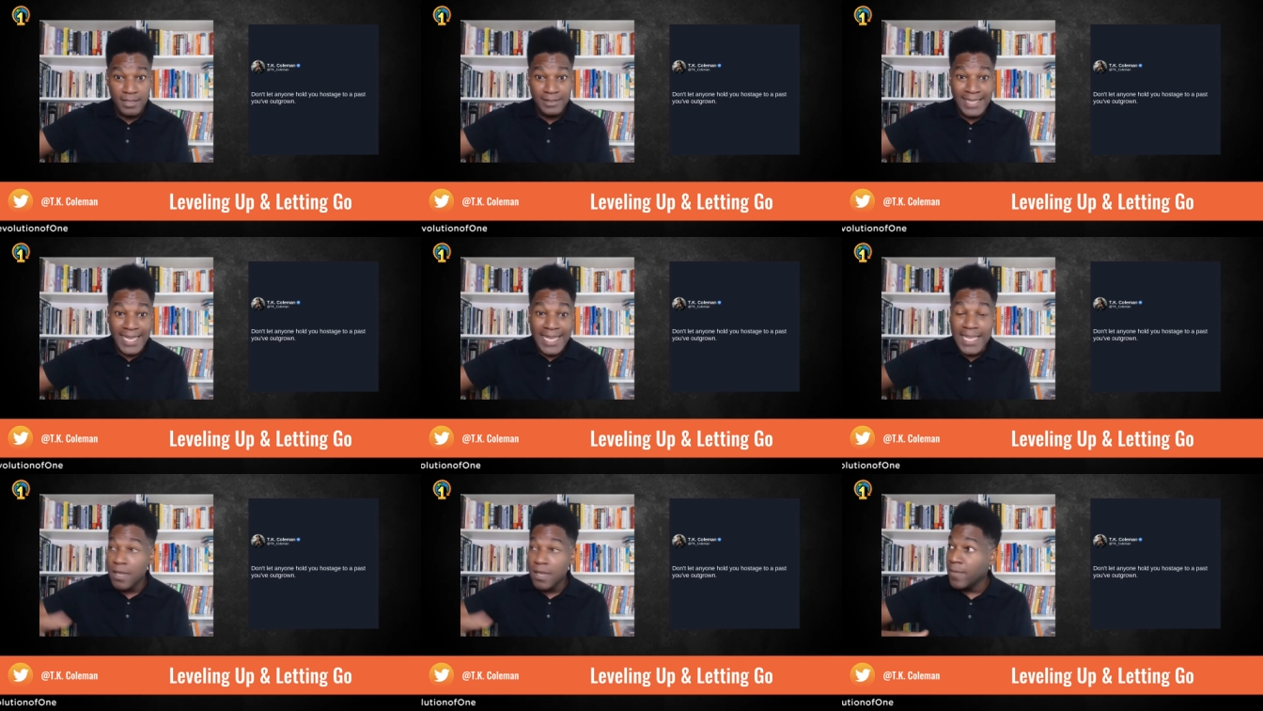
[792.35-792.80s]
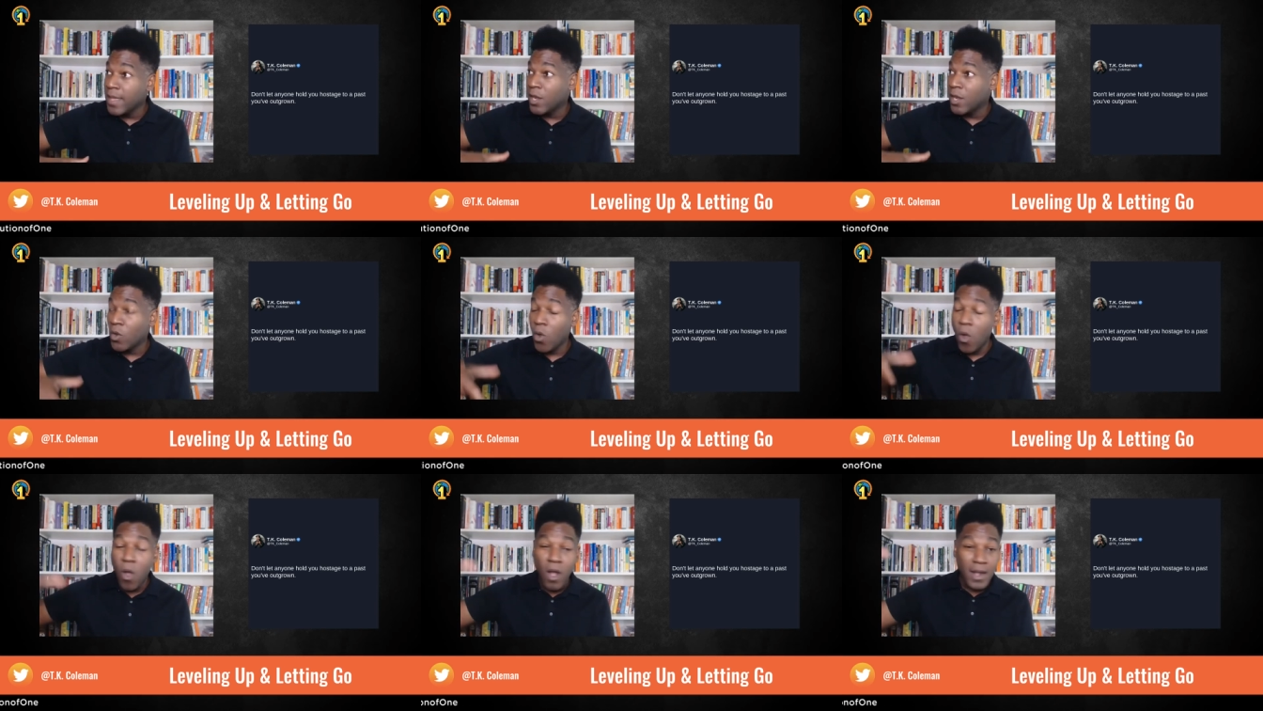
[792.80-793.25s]
They
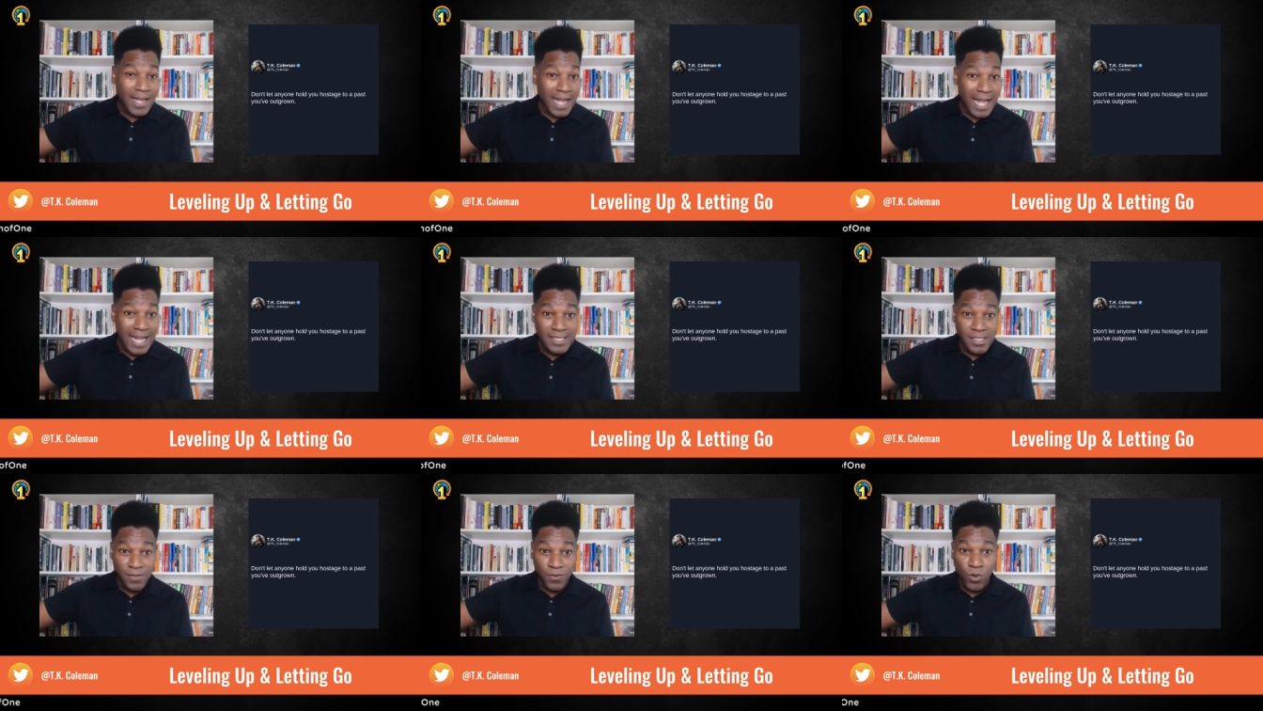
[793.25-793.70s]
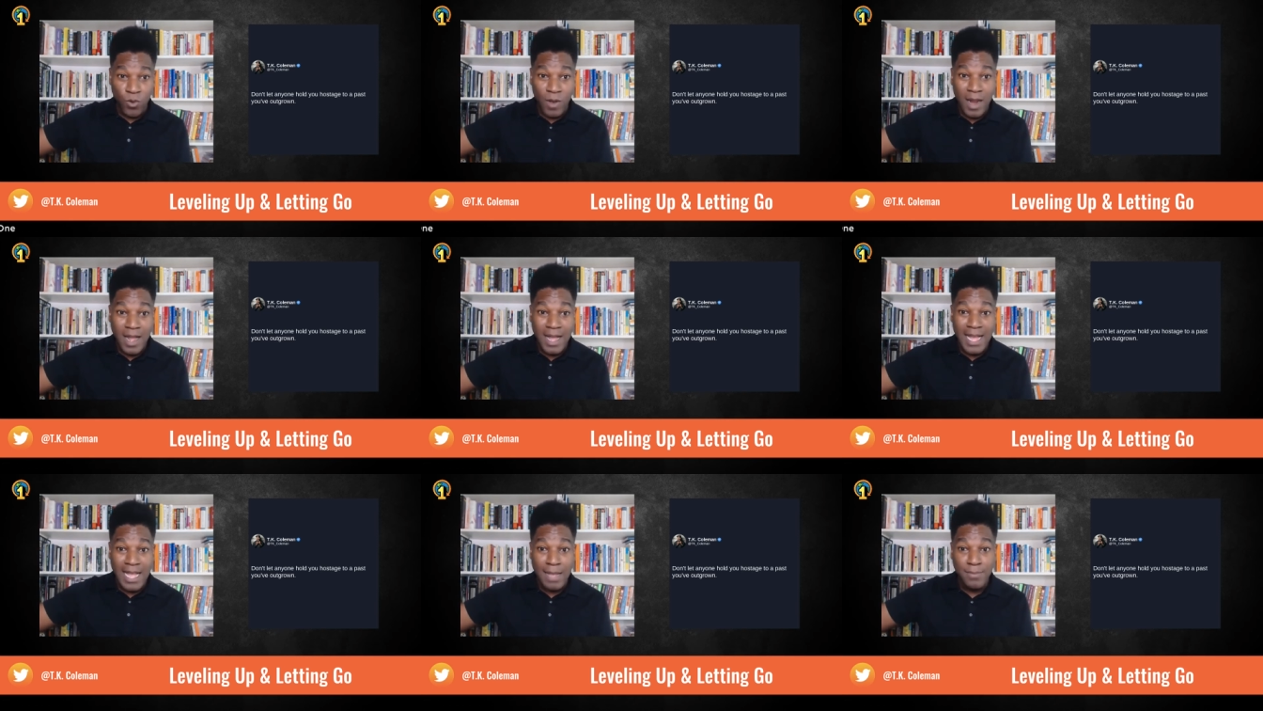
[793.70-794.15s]
committed all kinds of
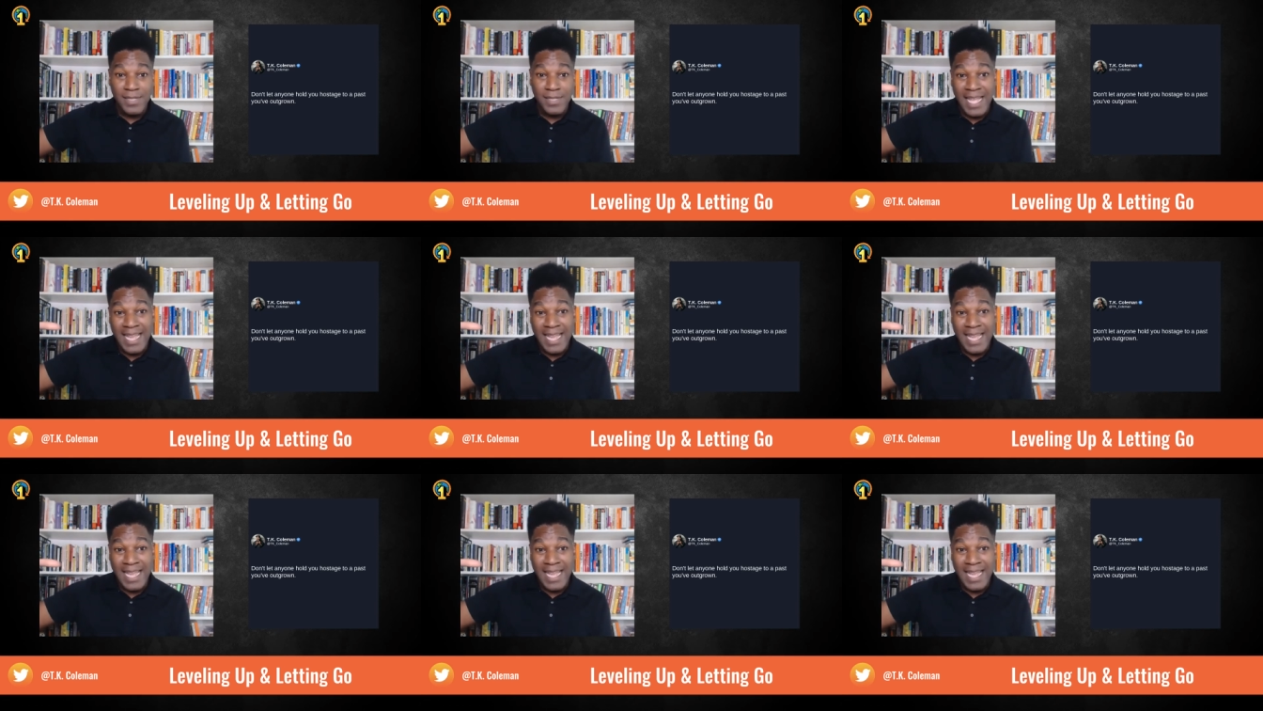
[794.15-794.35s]
crimes,